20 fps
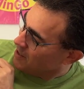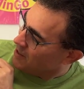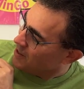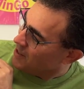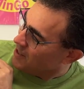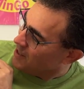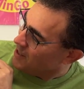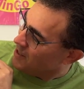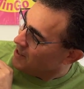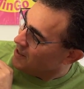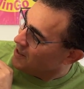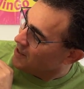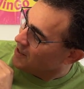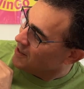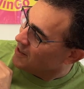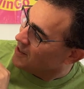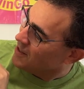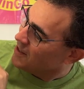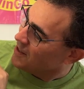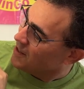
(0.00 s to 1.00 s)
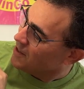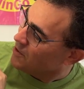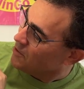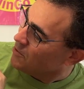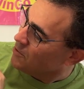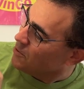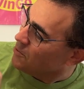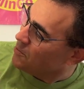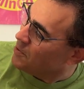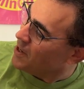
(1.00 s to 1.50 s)
The
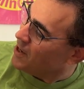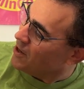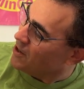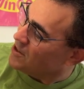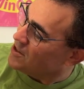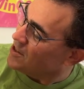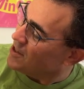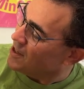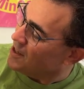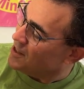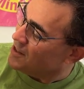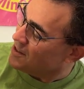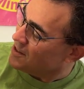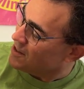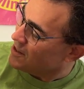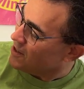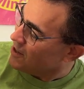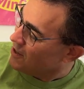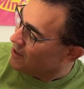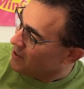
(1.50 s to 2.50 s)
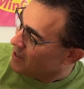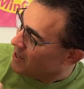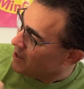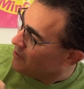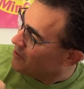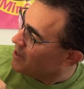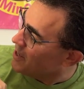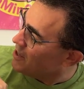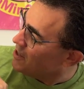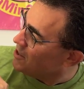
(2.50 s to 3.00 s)
repair sites are now
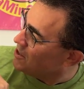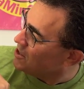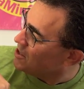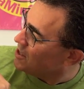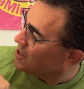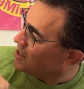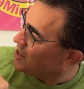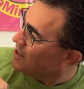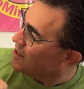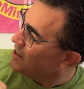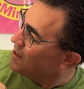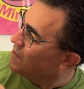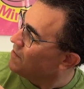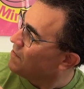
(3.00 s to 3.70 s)
energy,